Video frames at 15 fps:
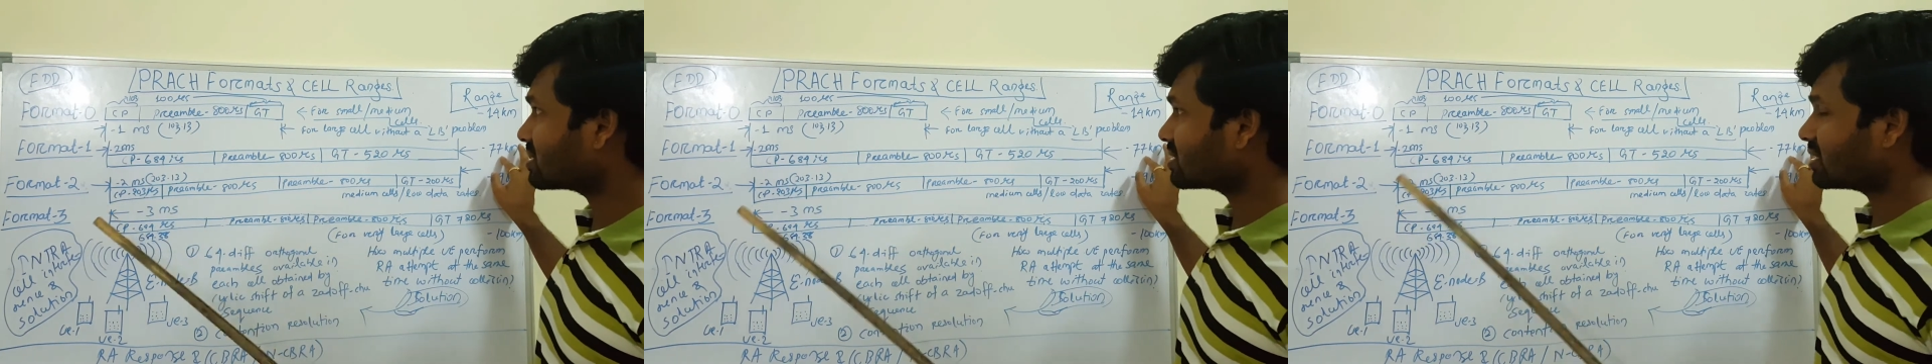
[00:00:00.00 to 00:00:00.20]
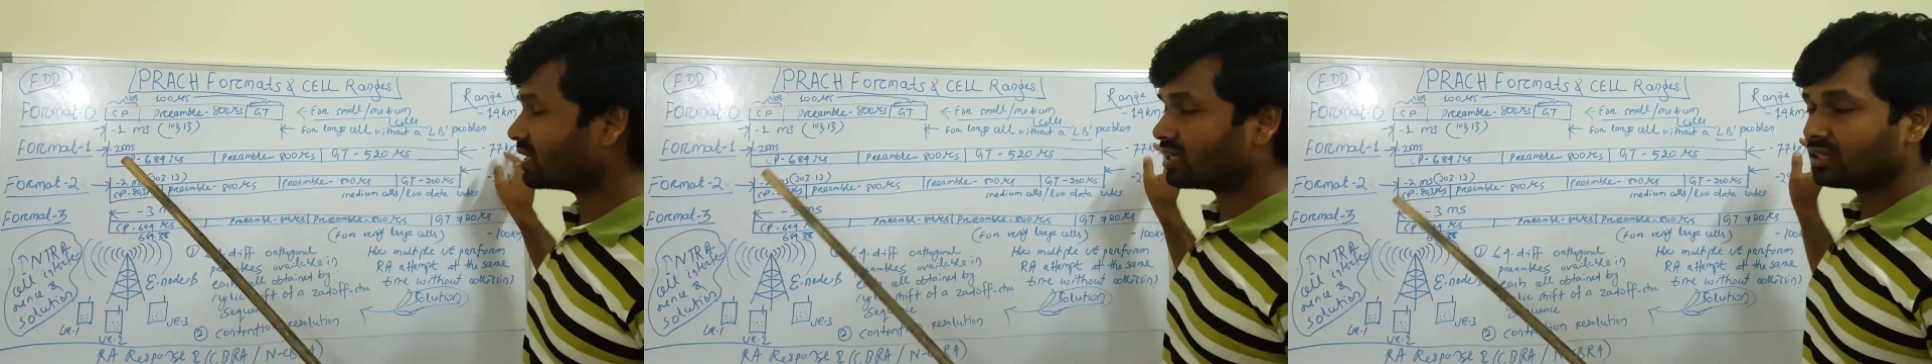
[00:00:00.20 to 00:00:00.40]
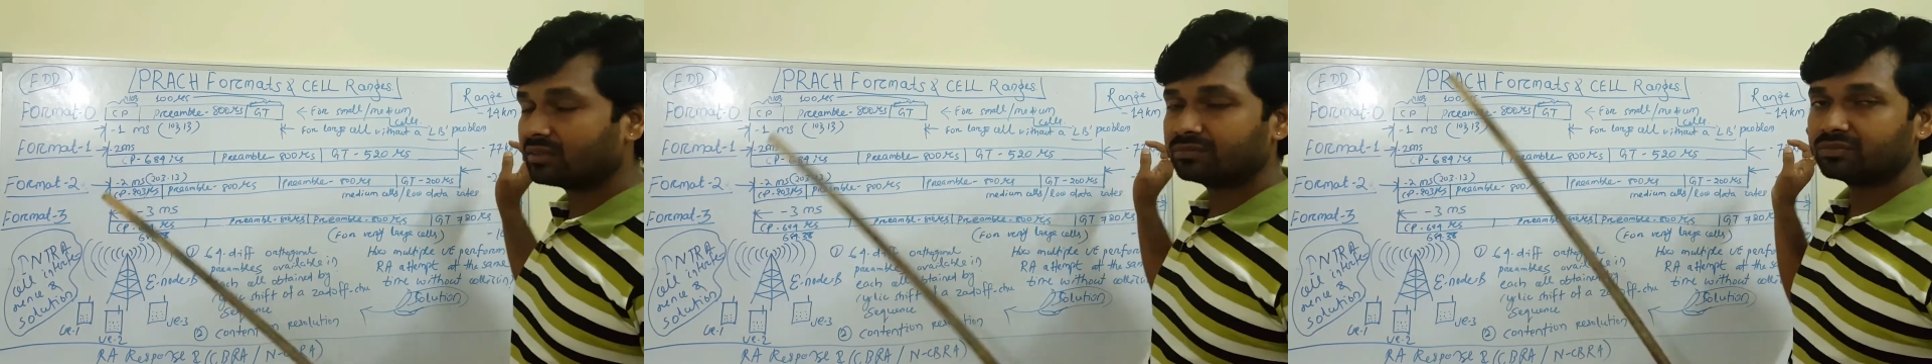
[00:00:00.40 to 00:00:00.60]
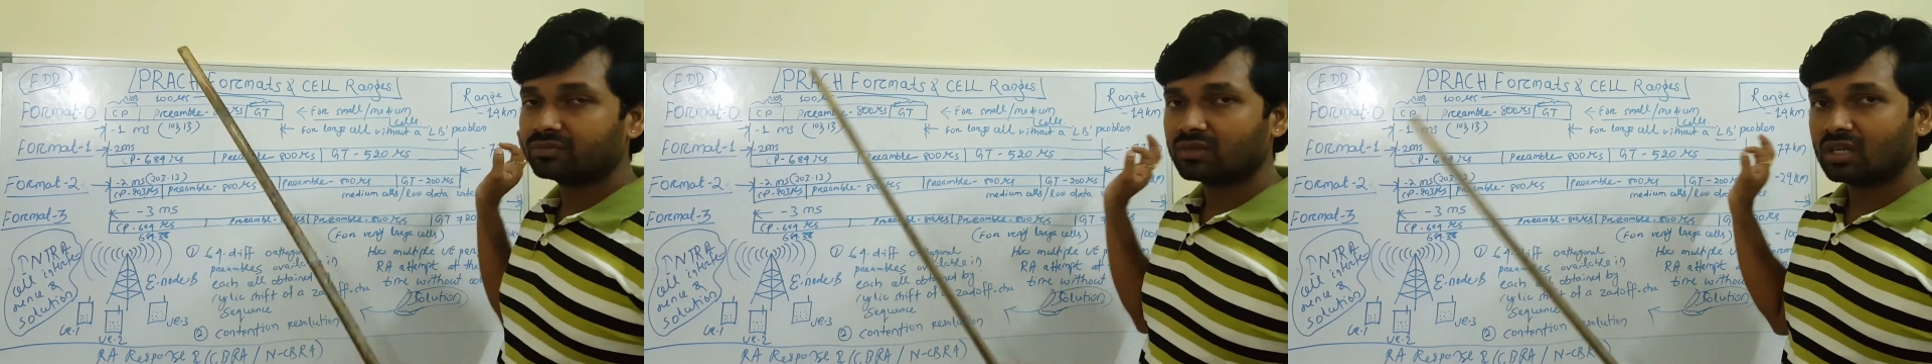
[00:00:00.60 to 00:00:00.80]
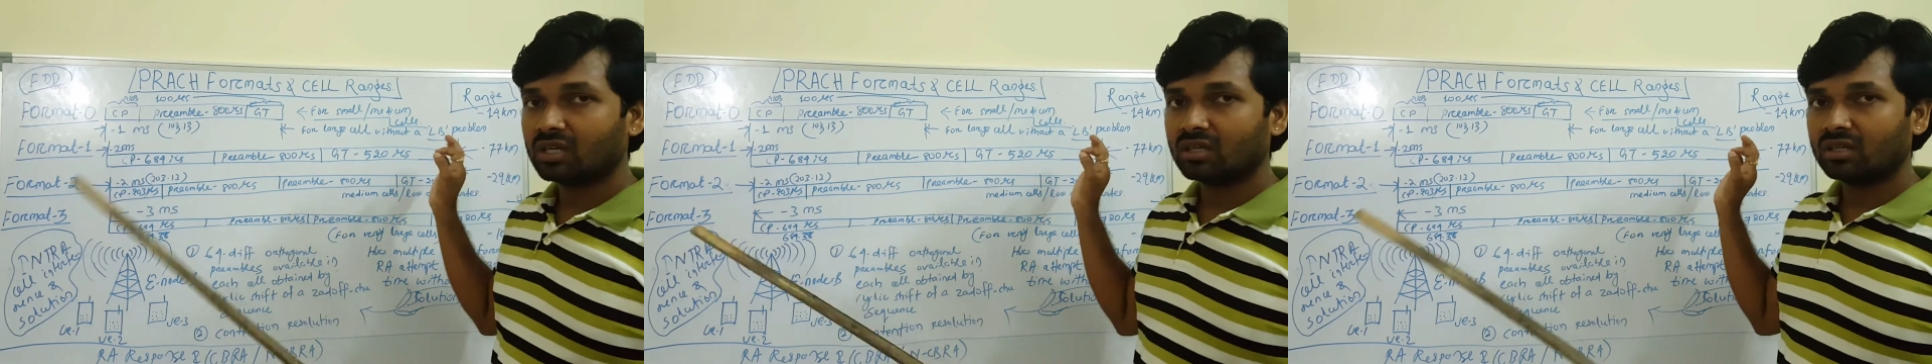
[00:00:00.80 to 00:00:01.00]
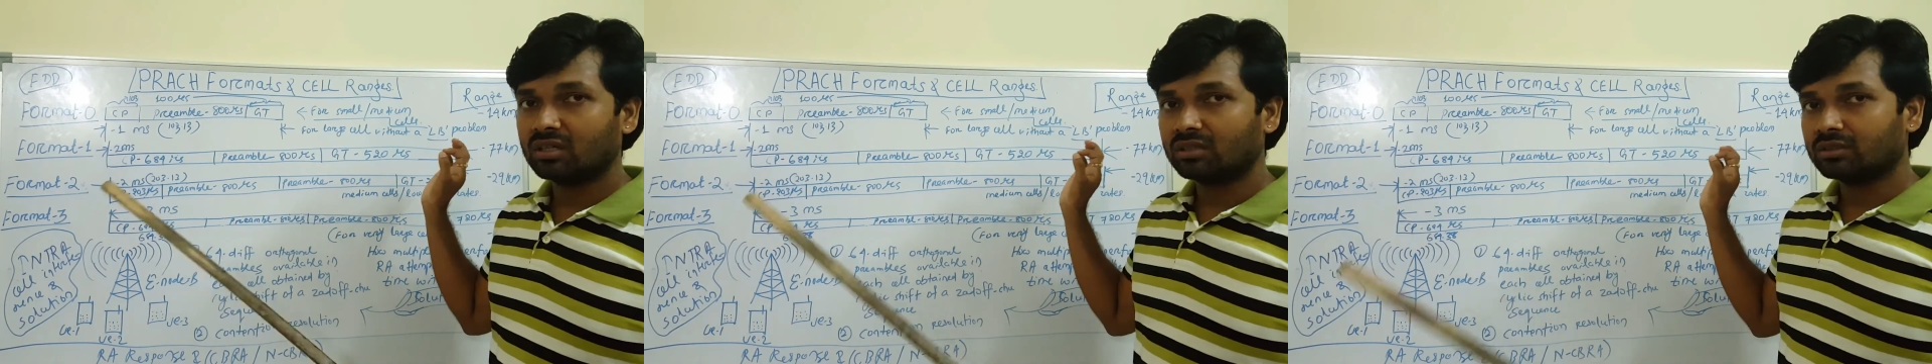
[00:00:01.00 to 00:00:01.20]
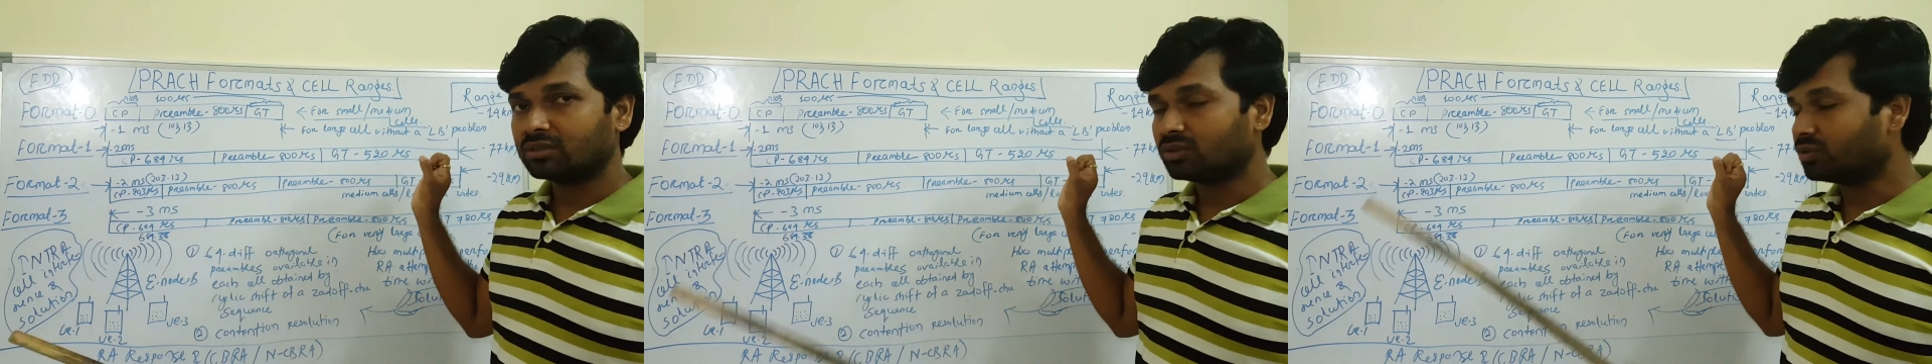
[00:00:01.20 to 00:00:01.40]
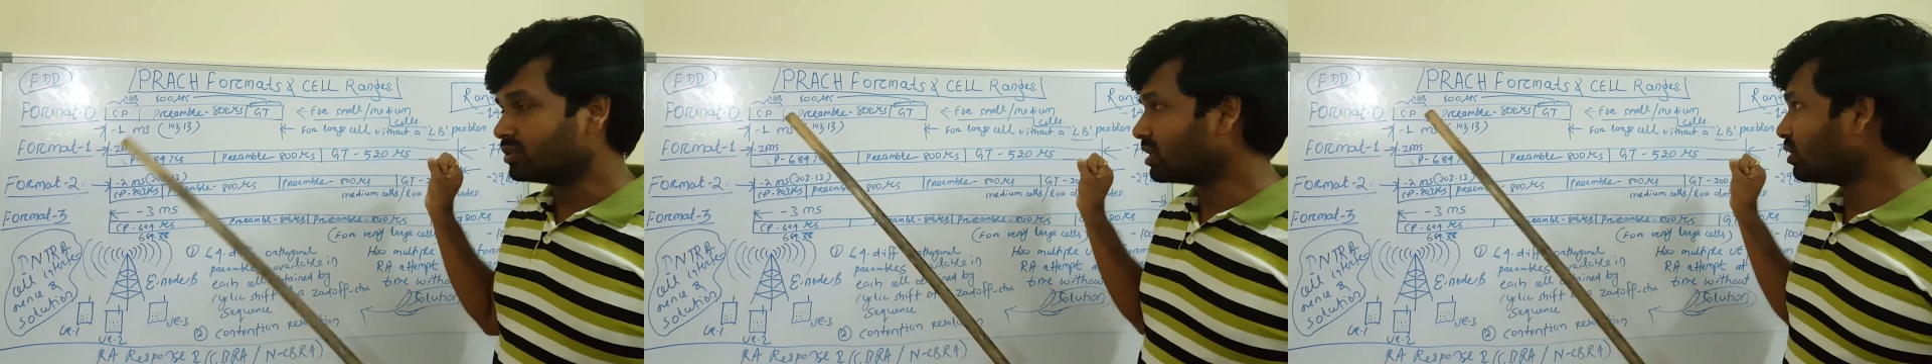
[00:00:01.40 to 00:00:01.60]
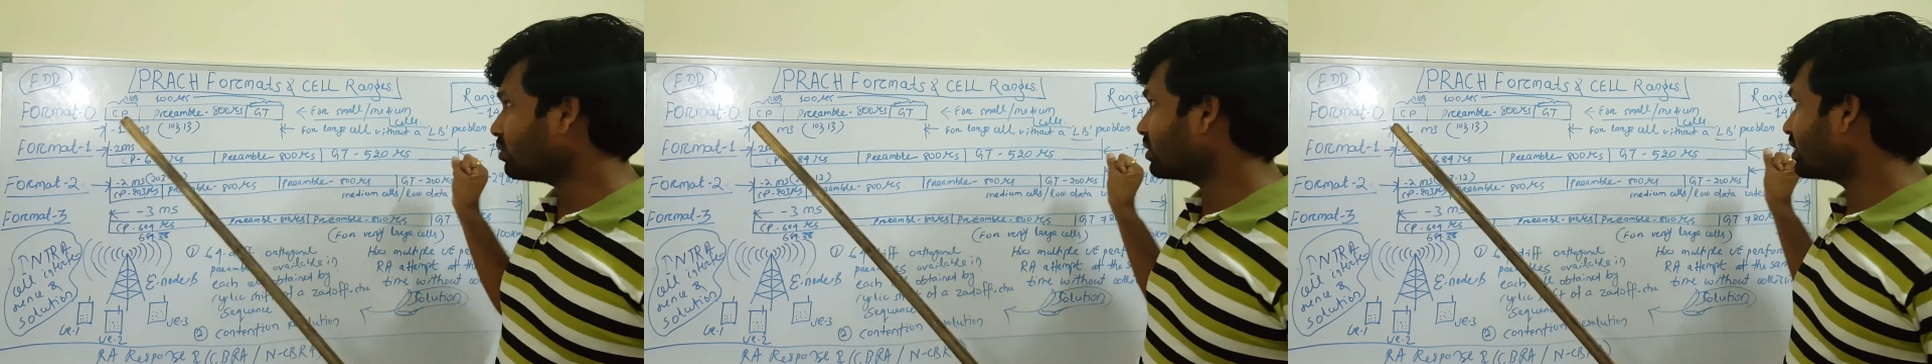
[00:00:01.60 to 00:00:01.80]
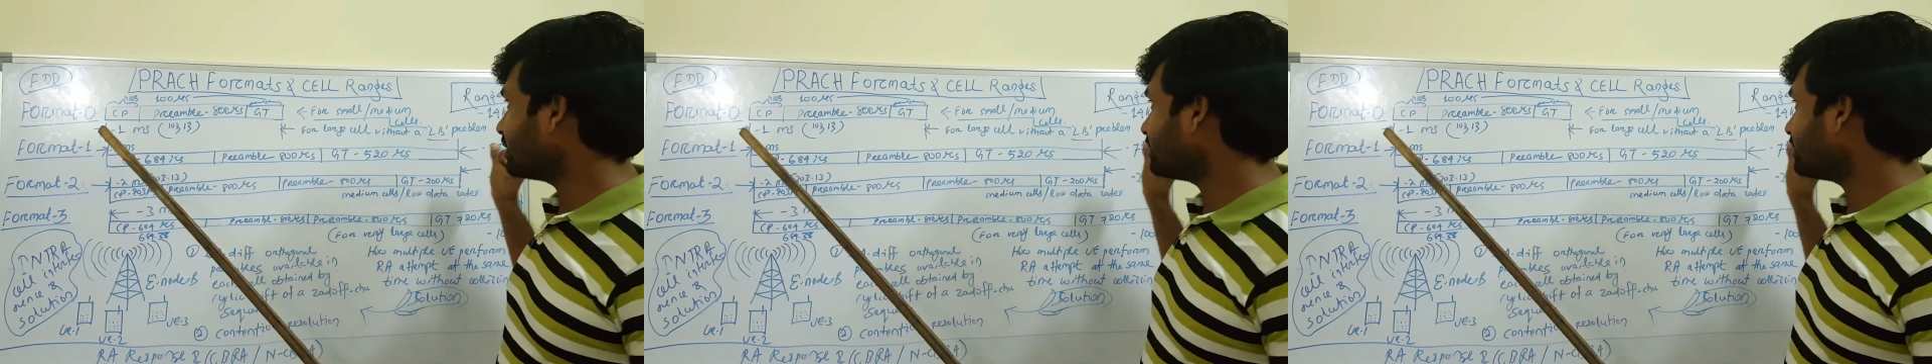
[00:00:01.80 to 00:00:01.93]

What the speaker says: scale without